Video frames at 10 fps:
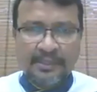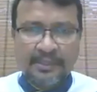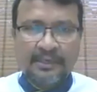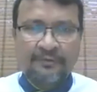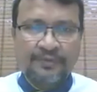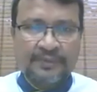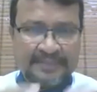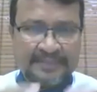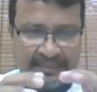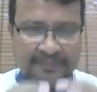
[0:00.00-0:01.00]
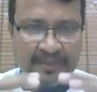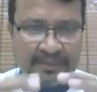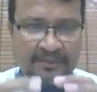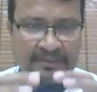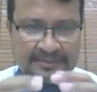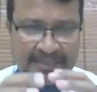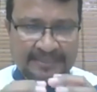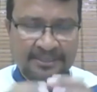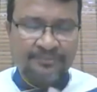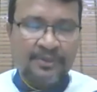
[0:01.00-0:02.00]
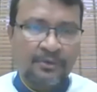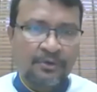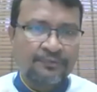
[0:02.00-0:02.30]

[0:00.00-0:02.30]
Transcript: if the size, depending on the size of the loaf,